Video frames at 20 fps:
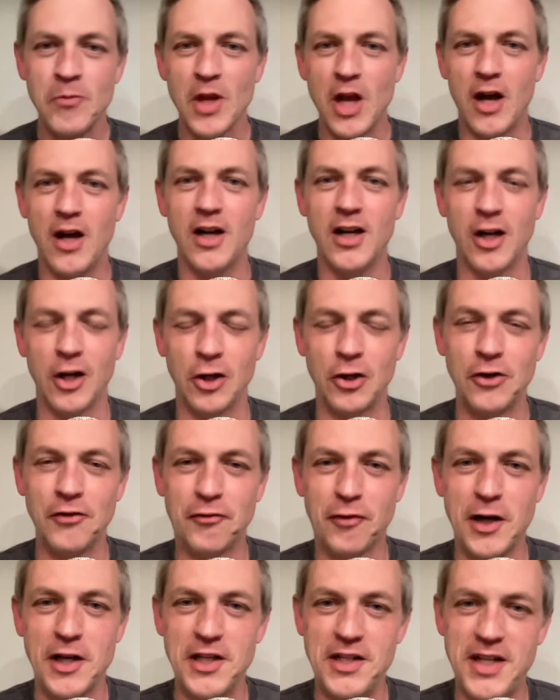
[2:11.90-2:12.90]
uh, our good
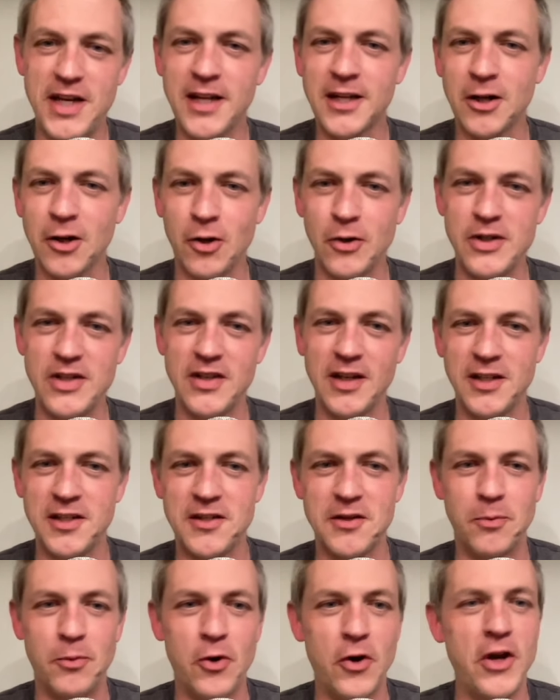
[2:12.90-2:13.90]
friend Dick always
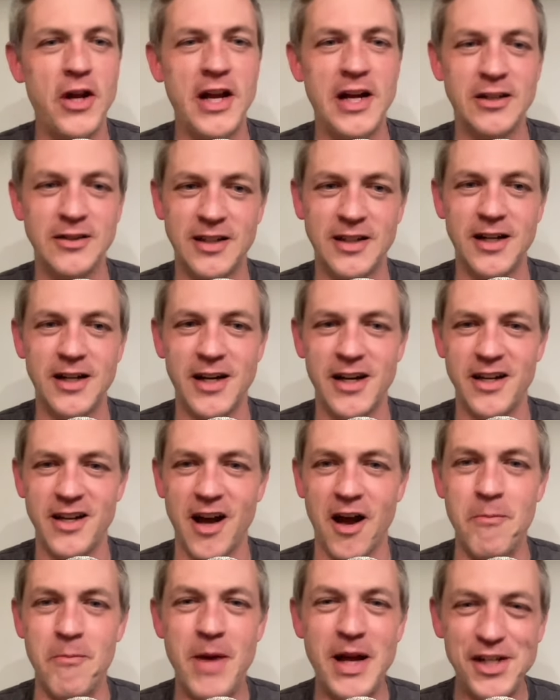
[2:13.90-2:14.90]
likes to point out that I,
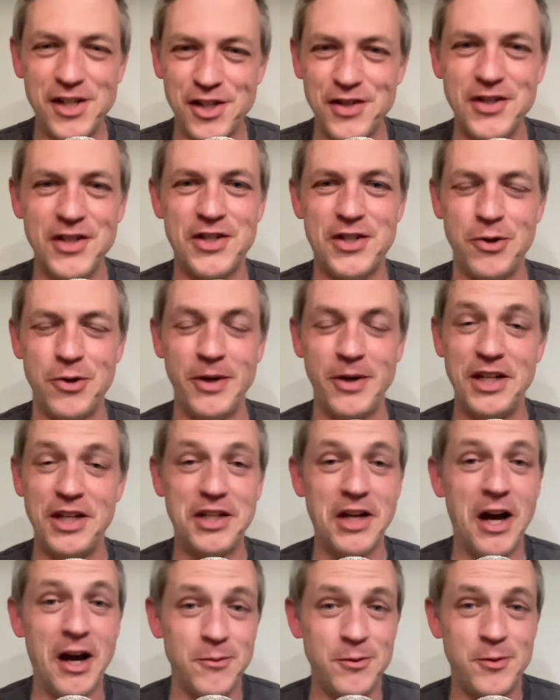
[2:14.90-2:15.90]
I mention this too many
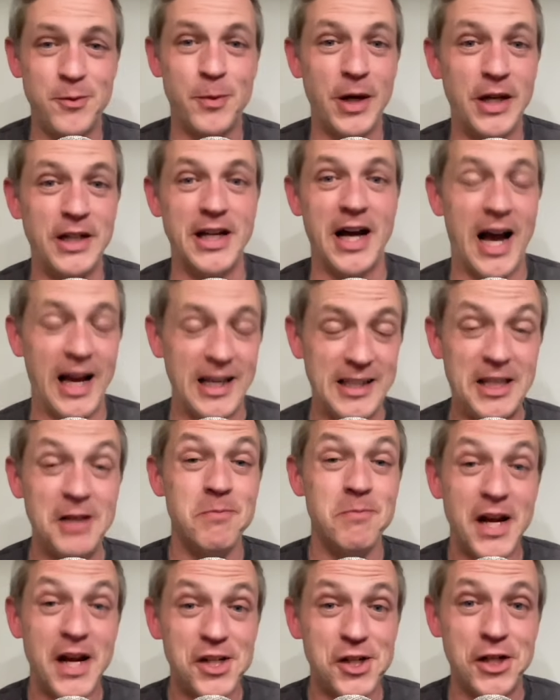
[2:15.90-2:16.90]
times, but I
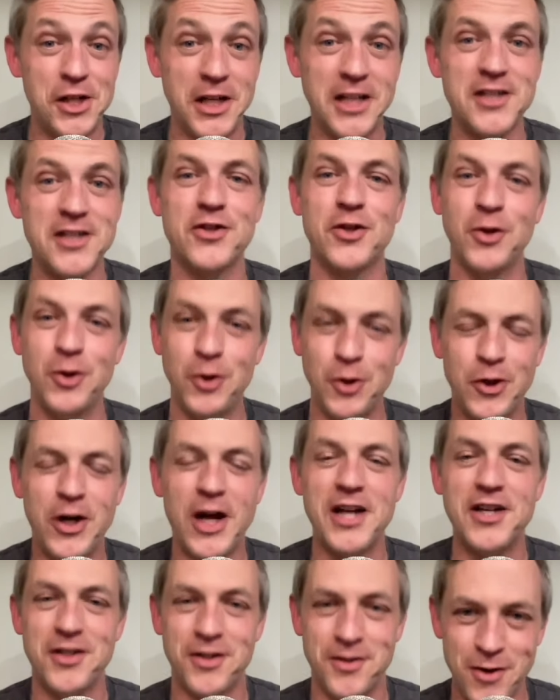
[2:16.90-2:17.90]
keep mentioning it so you
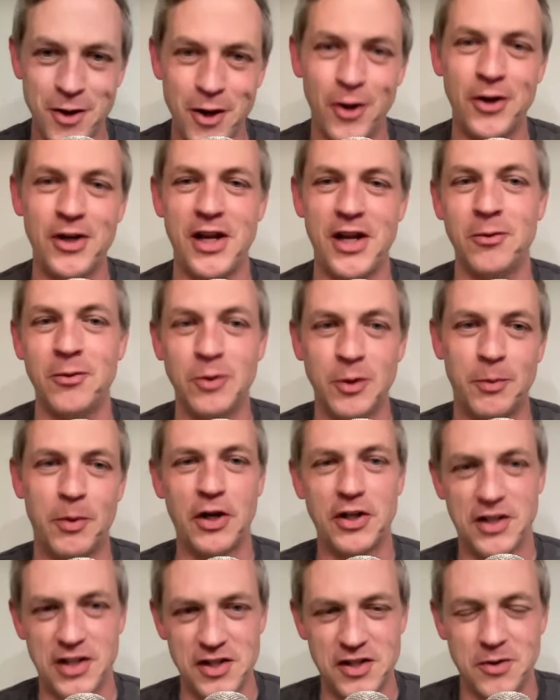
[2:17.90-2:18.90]
guys know it and will
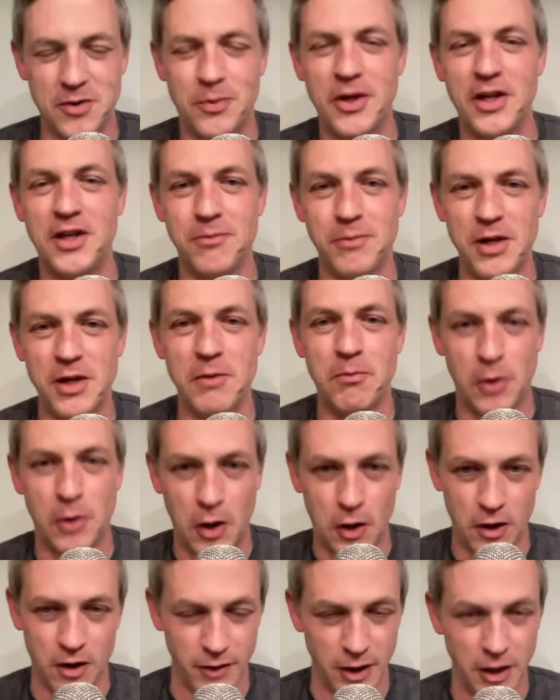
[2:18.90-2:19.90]
participate and be a
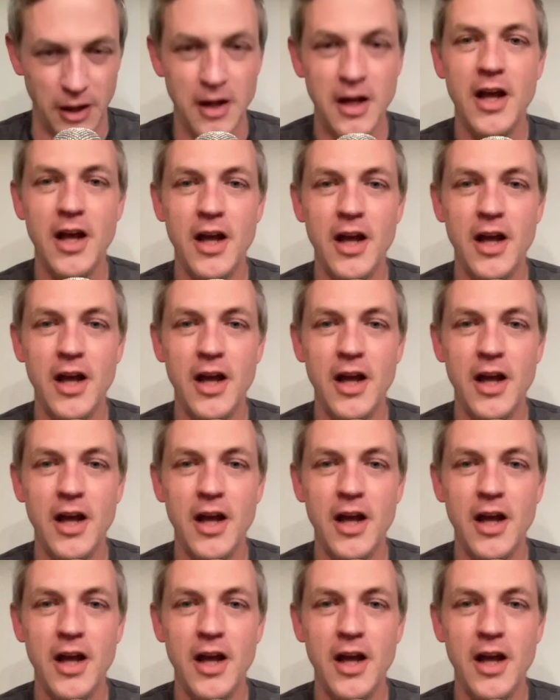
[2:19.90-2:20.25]
part of it.